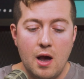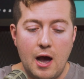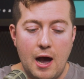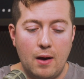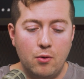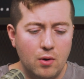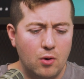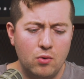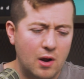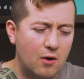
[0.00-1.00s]

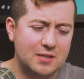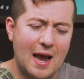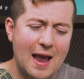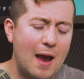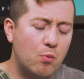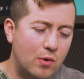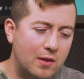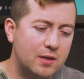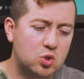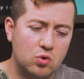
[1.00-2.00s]
who knows? I
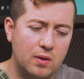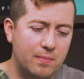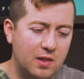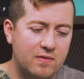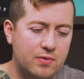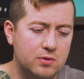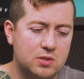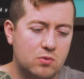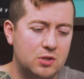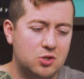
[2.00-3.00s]
really truly believe that
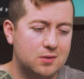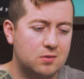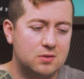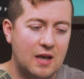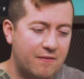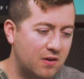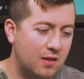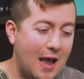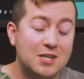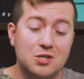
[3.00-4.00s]
those screenshots are
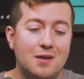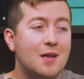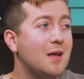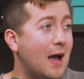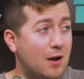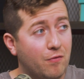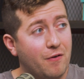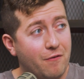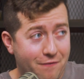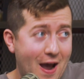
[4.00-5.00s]
definitely, actually, I know for
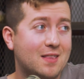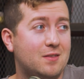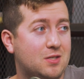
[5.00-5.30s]
a fact the